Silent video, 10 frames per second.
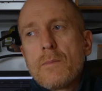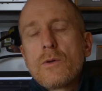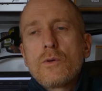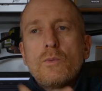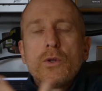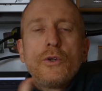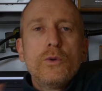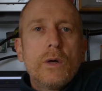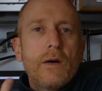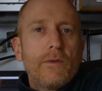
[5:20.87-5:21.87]
and not what
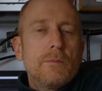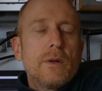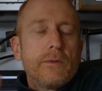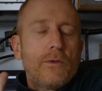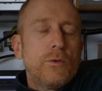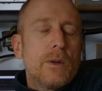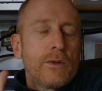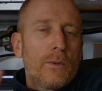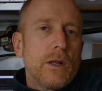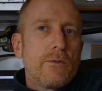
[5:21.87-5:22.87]
you have a
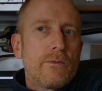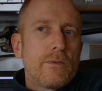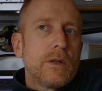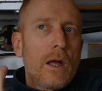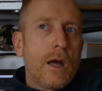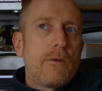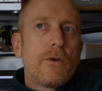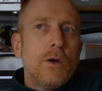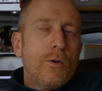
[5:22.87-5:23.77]
2x12 live